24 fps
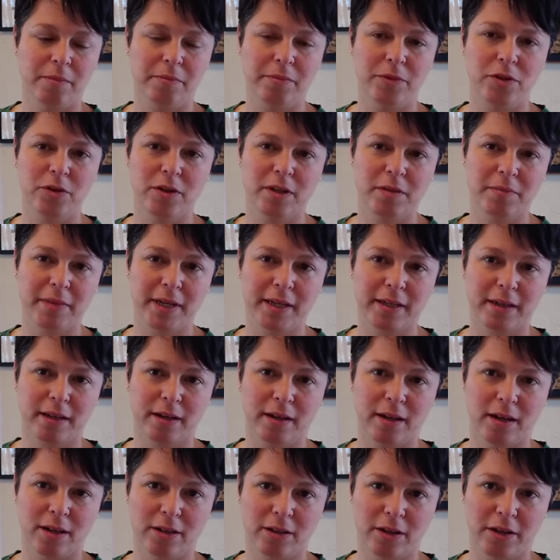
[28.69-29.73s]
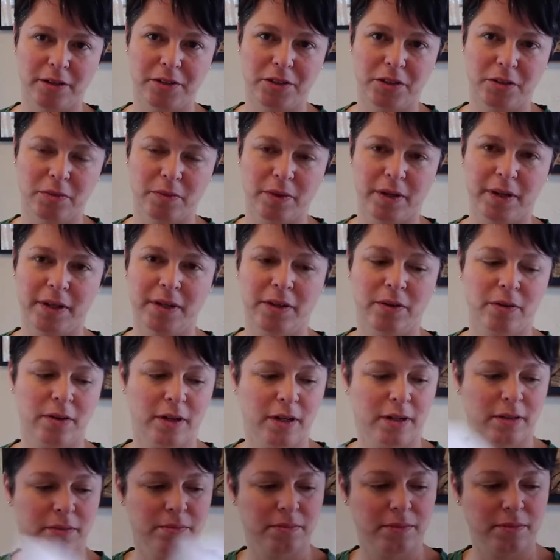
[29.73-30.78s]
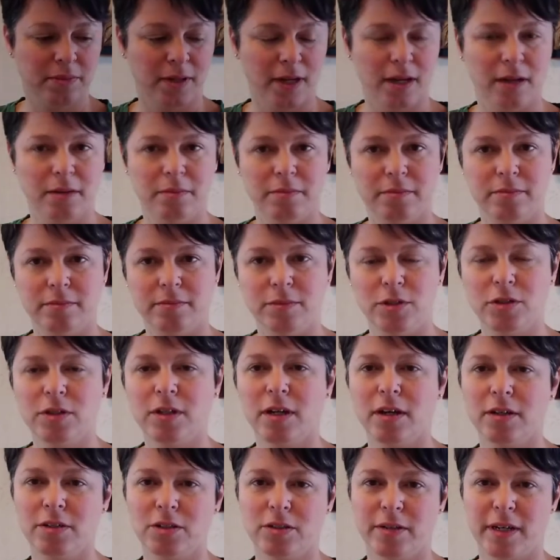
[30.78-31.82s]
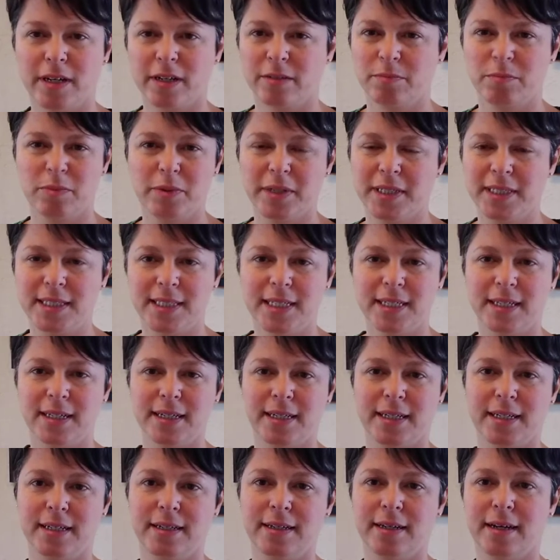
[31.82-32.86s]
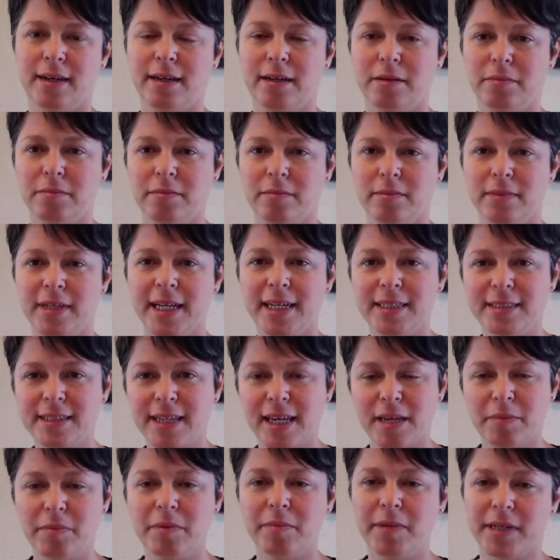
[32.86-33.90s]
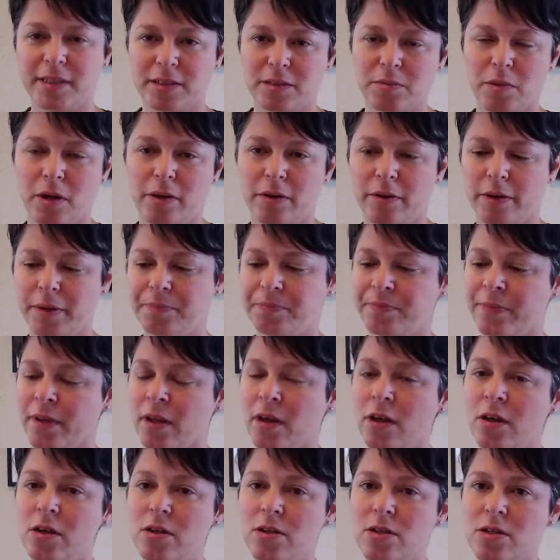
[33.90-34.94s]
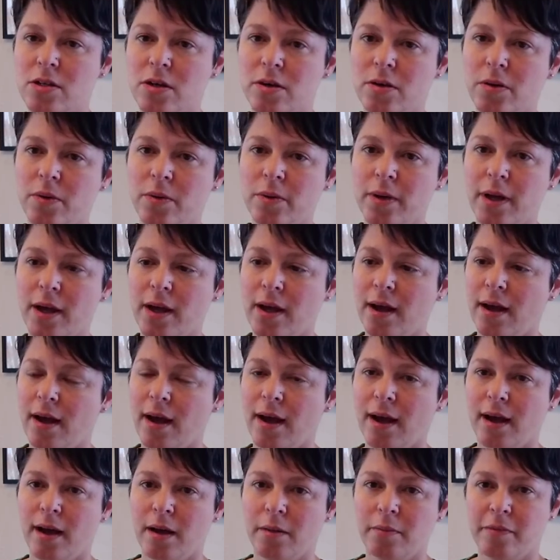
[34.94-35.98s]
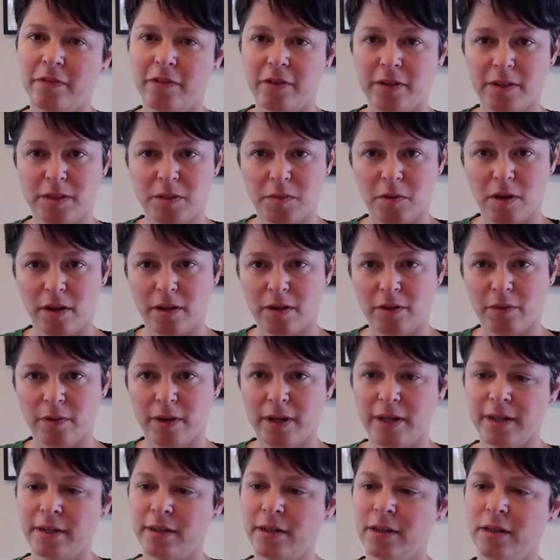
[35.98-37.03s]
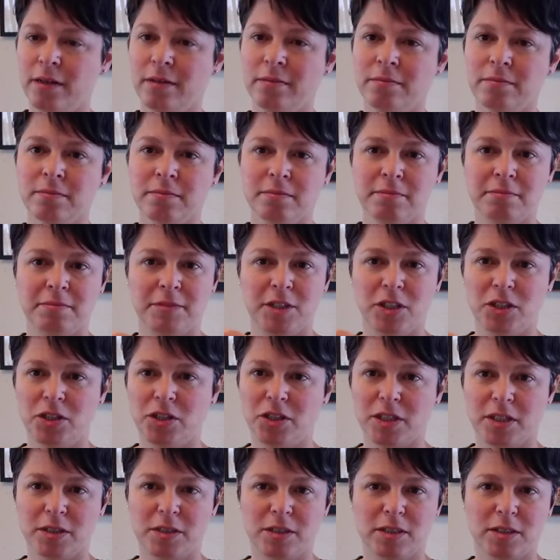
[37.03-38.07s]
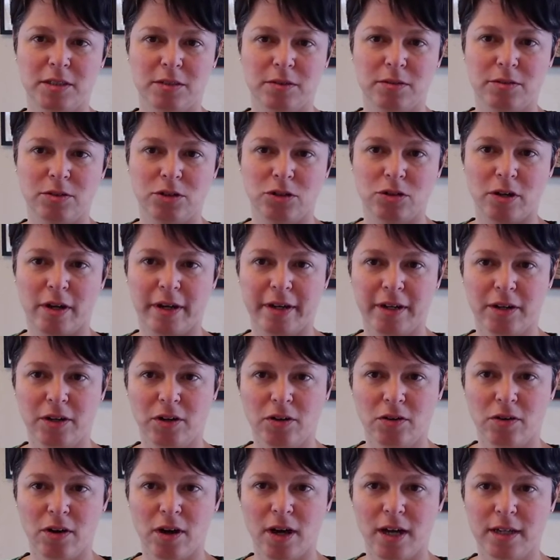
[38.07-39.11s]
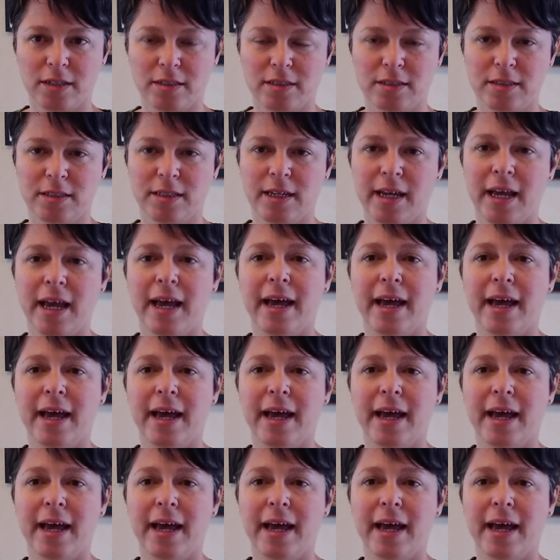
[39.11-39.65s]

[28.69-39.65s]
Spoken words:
You can make a larger one, or you can also print it in landscape and make a smaller one. So for the smaller one, you're just drawing a cross.